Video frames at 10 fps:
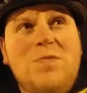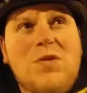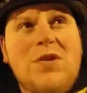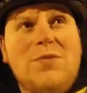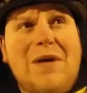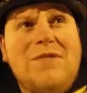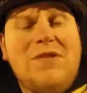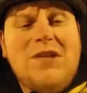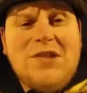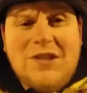One of the main
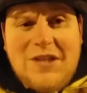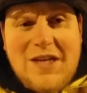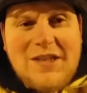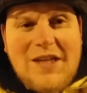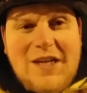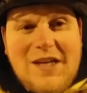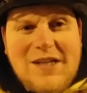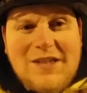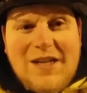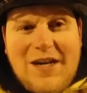reasons
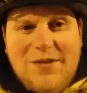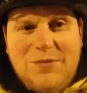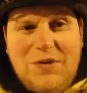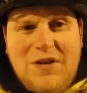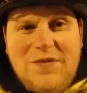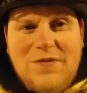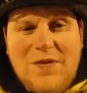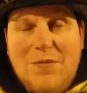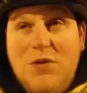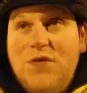is that we've
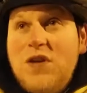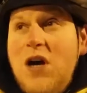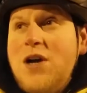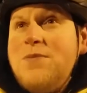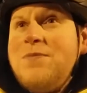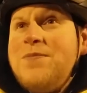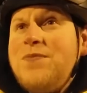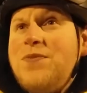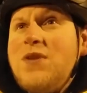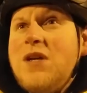moved home,
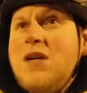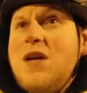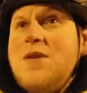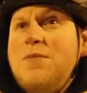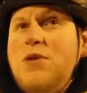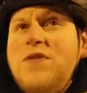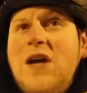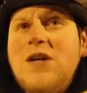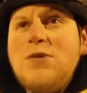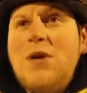moved
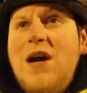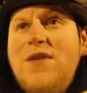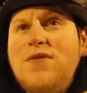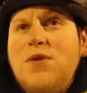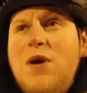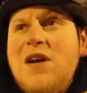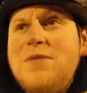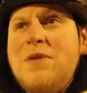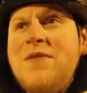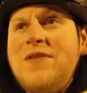house. We have quite
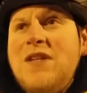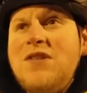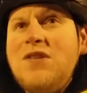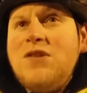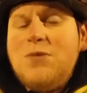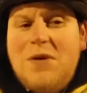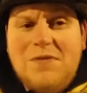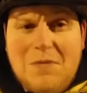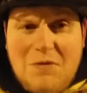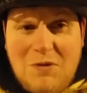a bit of a distance away
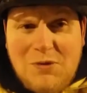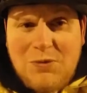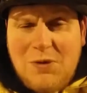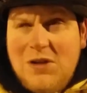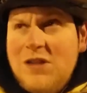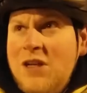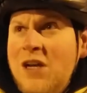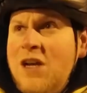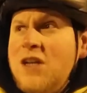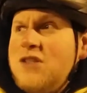from our old one,
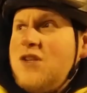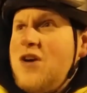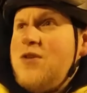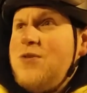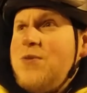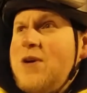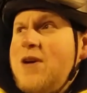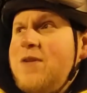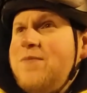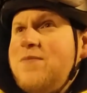
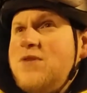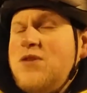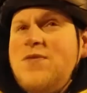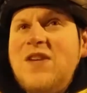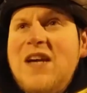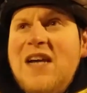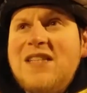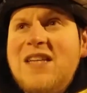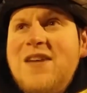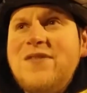so something
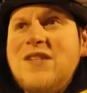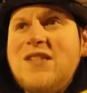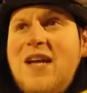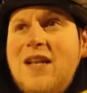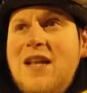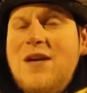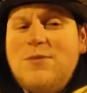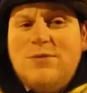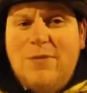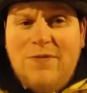had to give, and sadly it
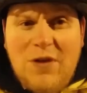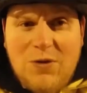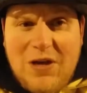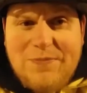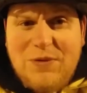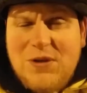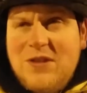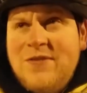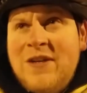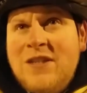was my vlogging,
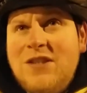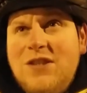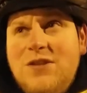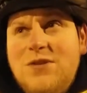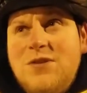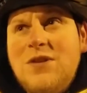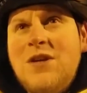because I've had to,